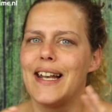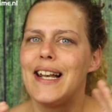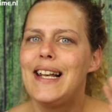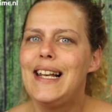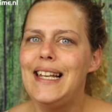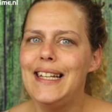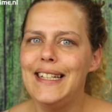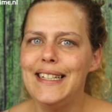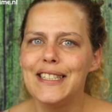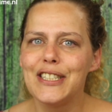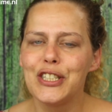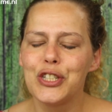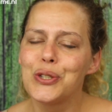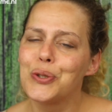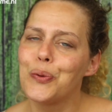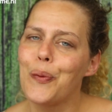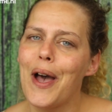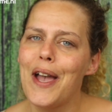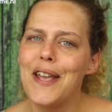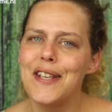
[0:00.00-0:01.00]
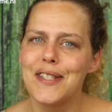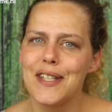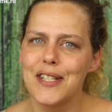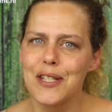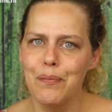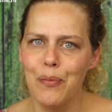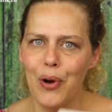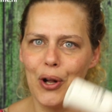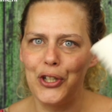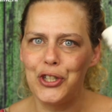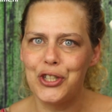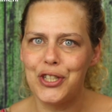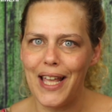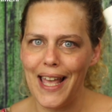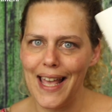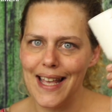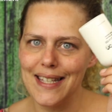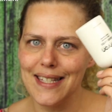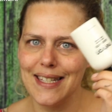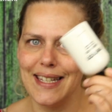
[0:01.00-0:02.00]
at least twice as much
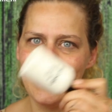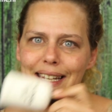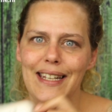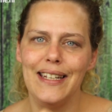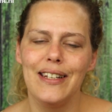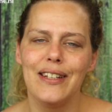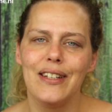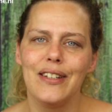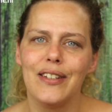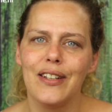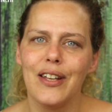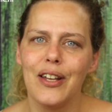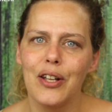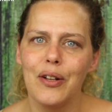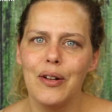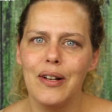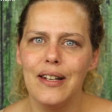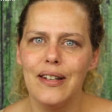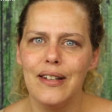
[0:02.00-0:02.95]
as in the